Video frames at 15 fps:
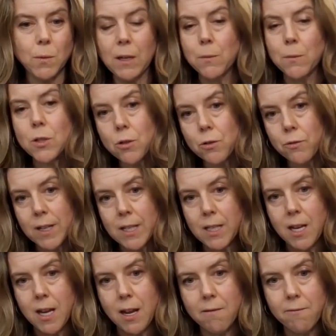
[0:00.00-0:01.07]
it was too
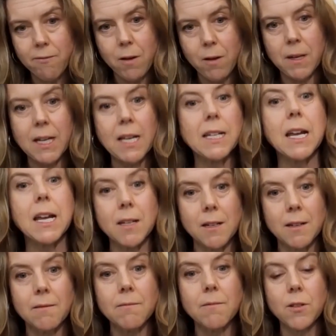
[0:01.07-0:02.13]
risky from a
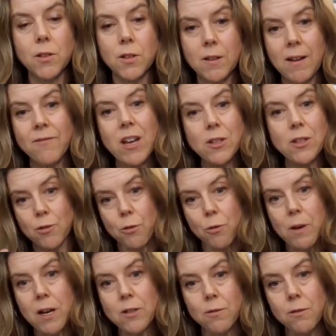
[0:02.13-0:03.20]
Canadian investor
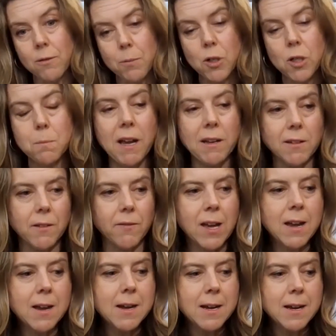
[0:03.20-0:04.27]
threshold perspective.